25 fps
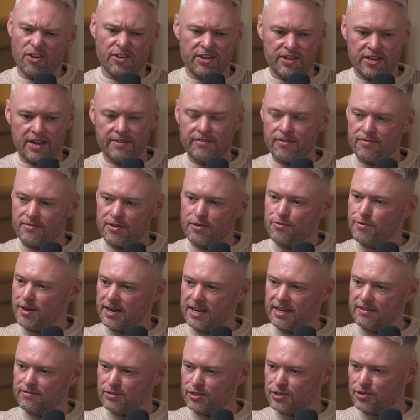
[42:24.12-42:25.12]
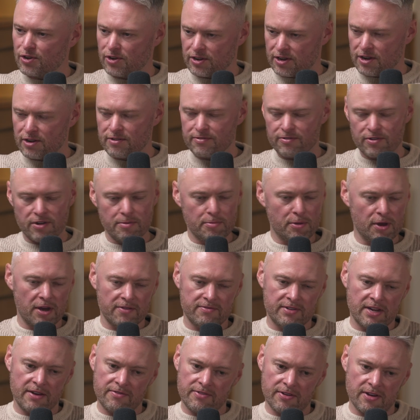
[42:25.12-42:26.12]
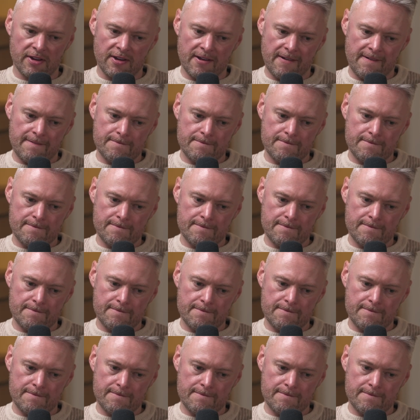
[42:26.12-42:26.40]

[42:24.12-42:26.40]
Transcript: you never feel ready, you've just got to go for it. But I've never,